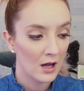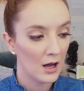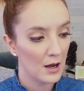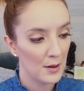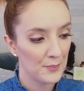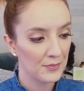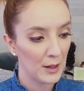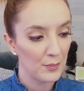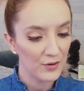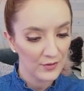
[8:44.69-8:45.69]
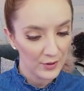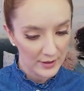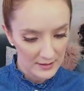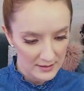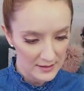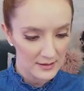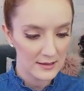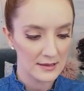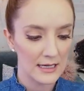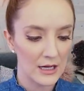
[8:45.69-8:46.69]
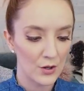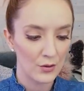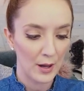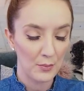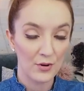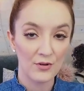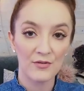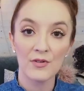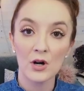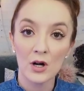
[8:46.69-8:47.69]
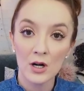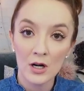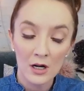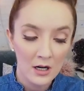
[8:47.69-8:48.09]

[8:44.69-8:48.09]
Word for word: consistency, or they prefer